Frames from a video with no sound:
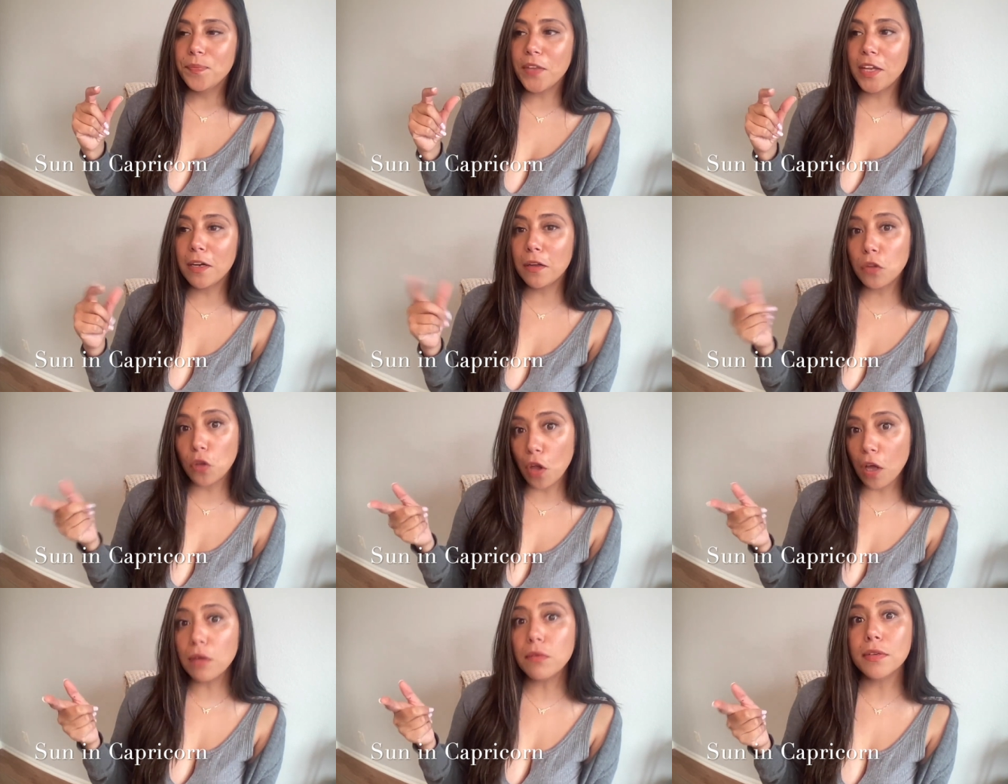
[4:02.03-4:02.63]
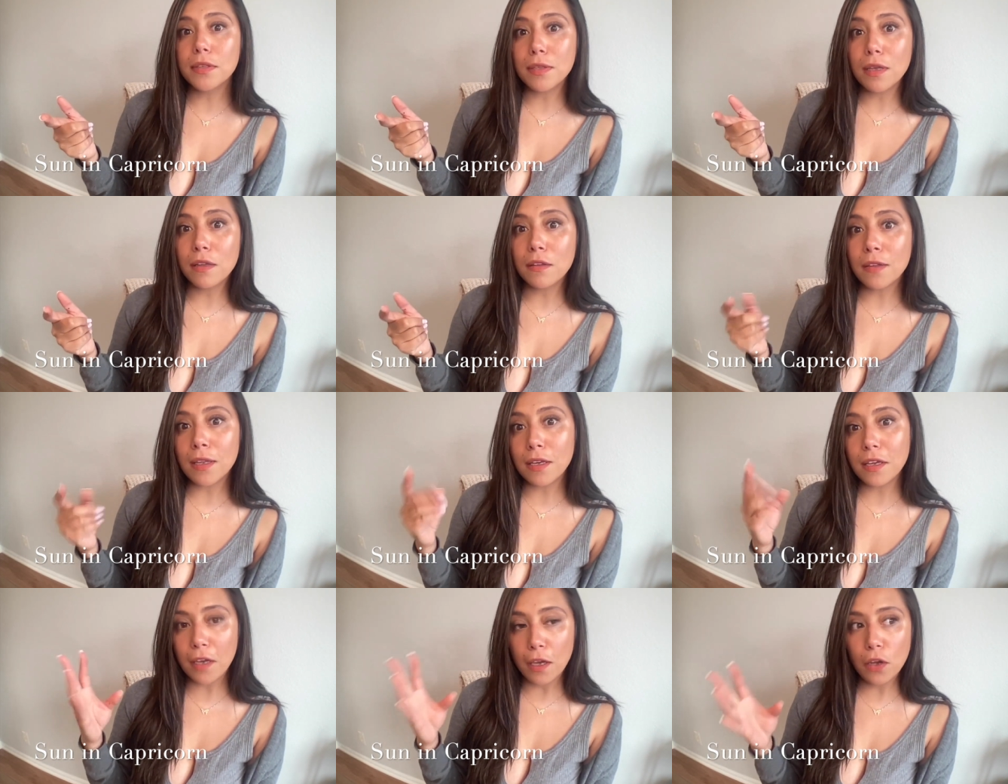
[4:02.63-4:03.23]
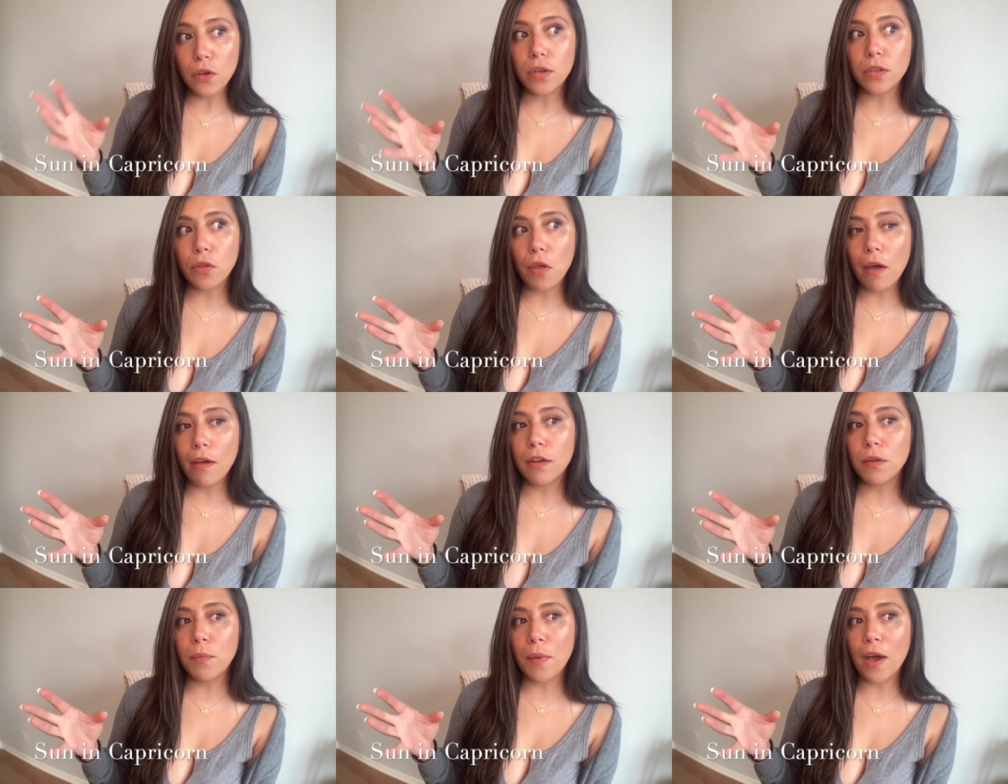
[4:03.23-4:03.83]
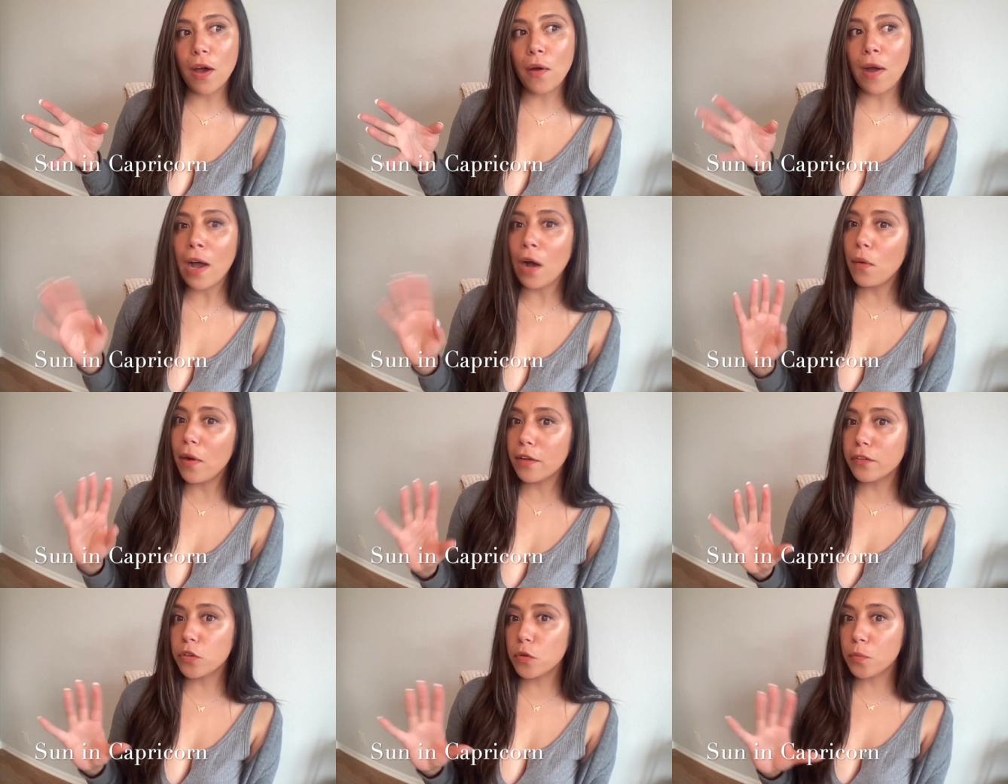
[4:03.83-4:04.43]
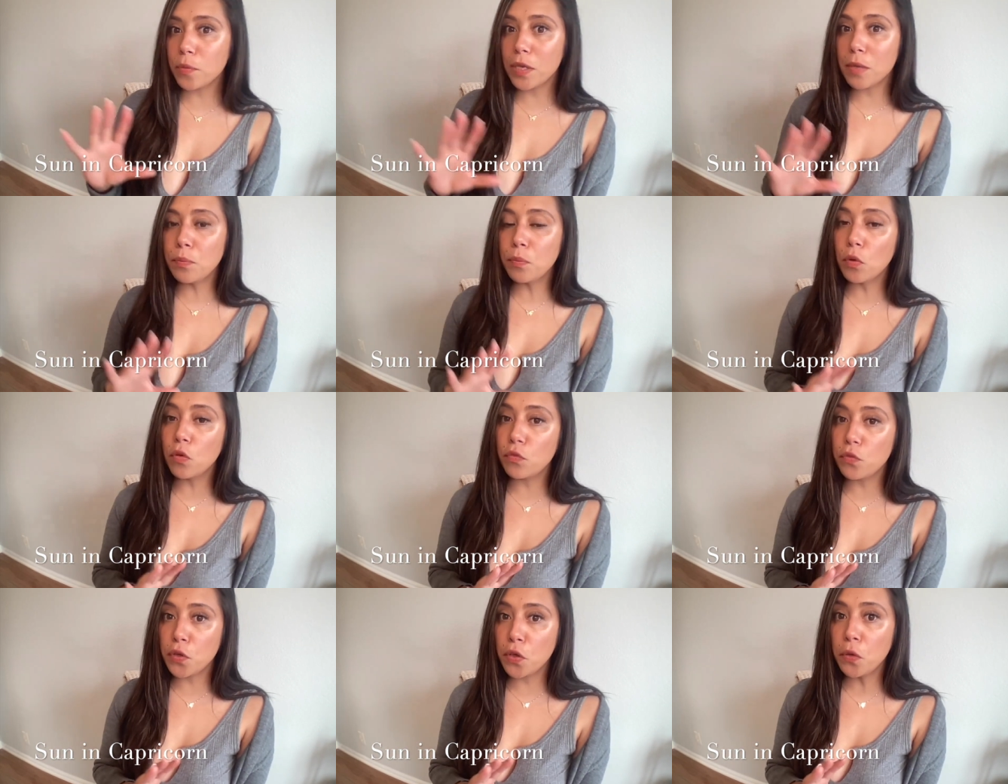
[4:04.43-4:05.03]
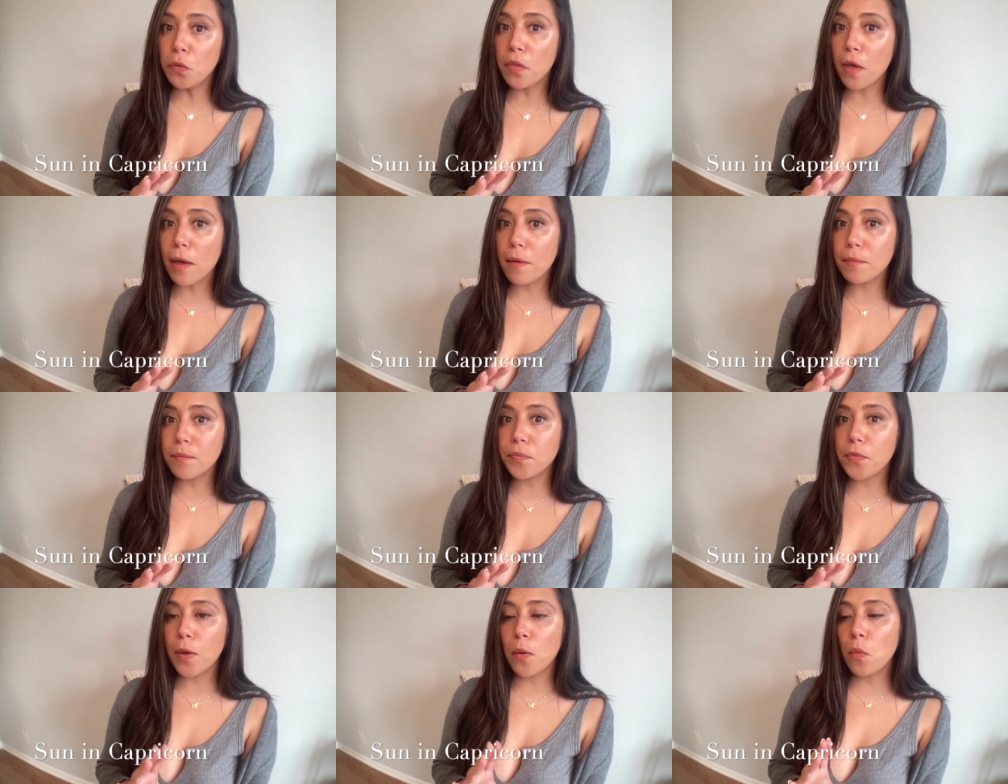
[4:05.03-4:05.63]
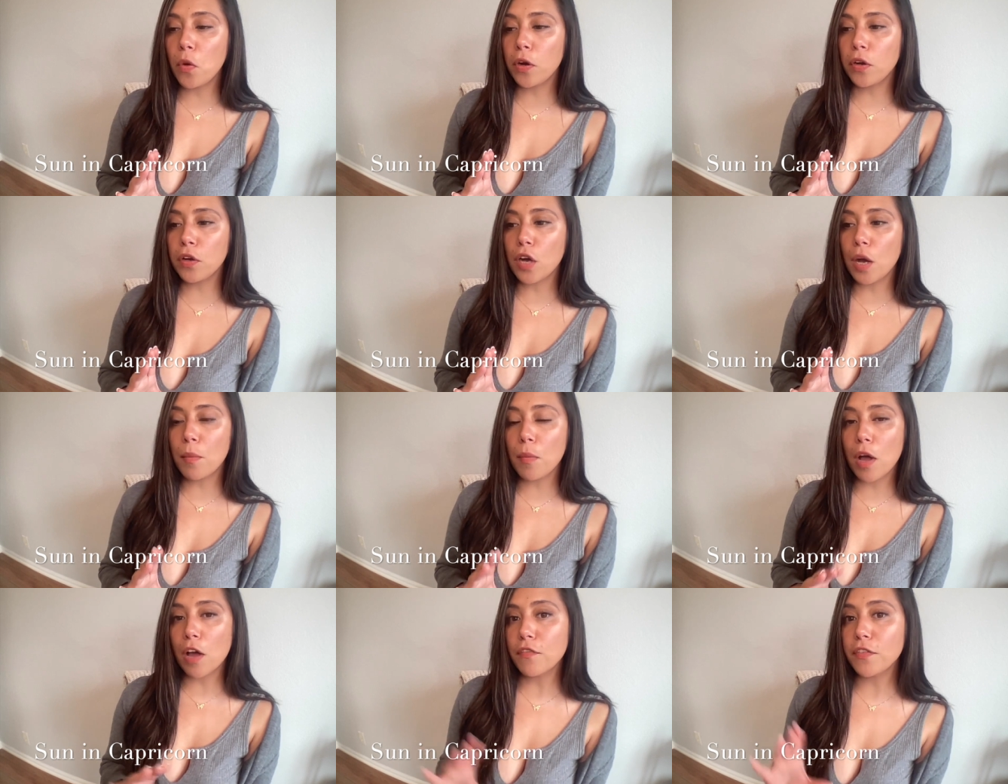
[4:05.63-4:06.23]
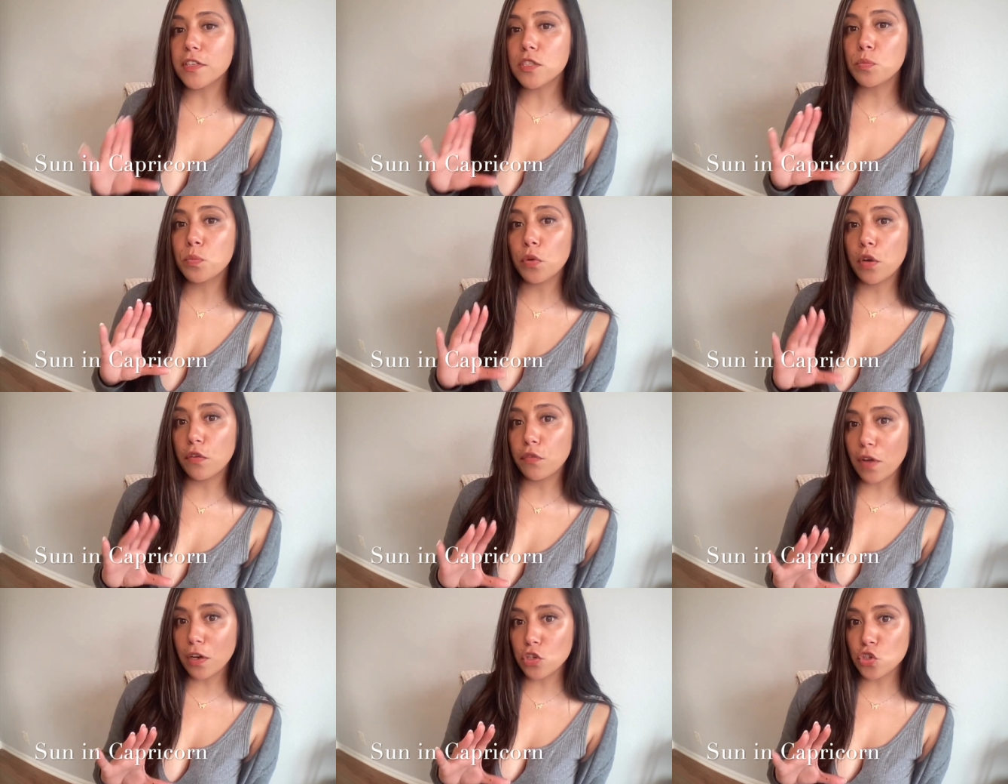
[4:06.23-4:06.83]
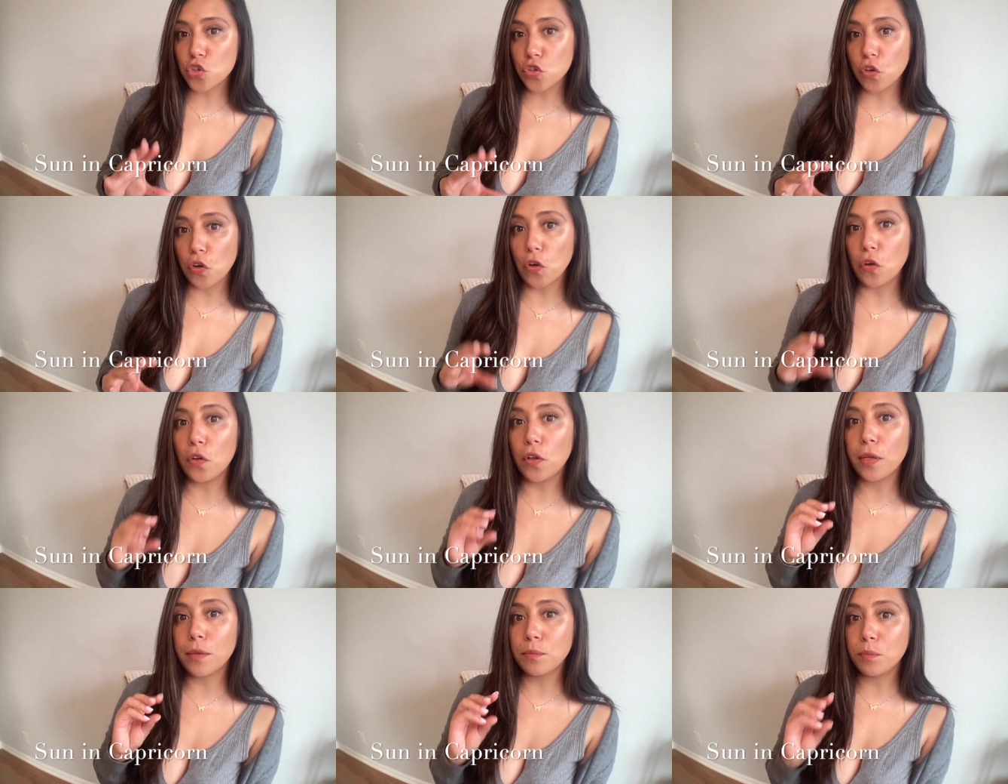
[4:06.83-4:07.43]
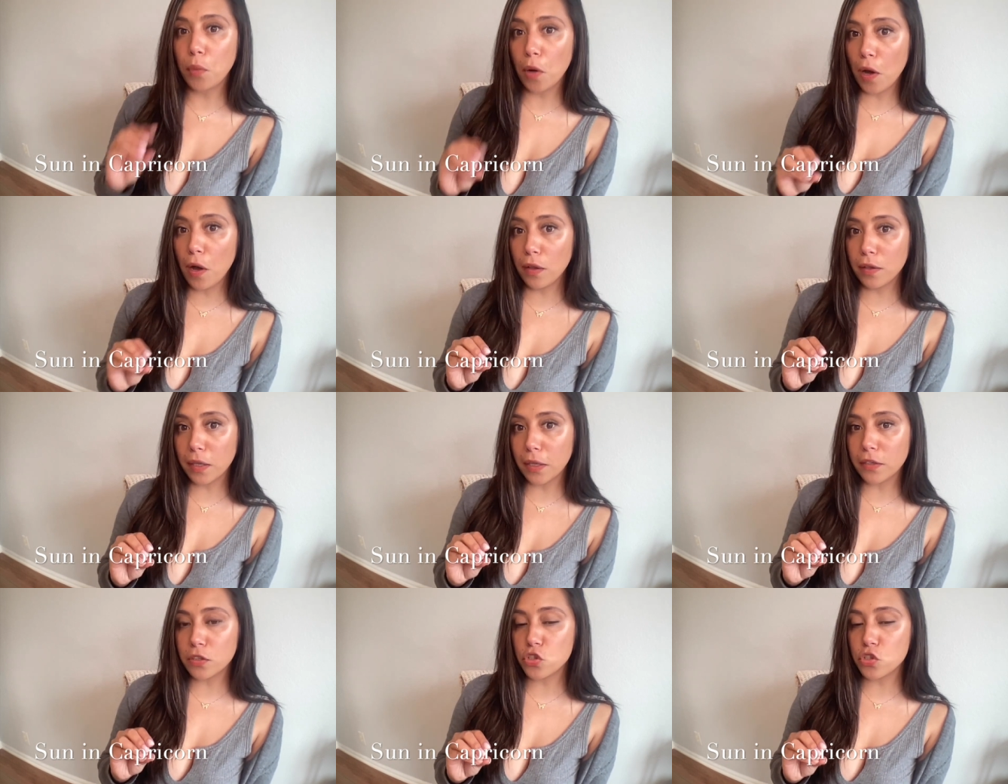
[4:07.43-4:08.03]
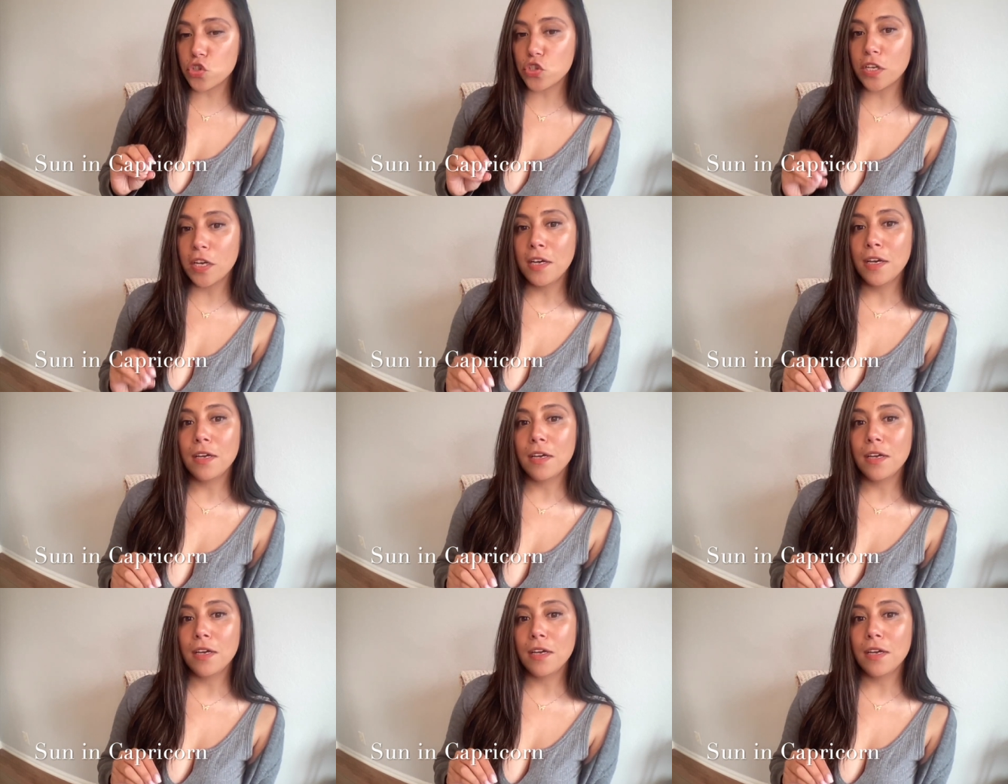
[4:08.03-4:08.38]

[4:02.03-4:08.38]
And along with that, they care a lot about how other people view them. They want to come off as professional and polished.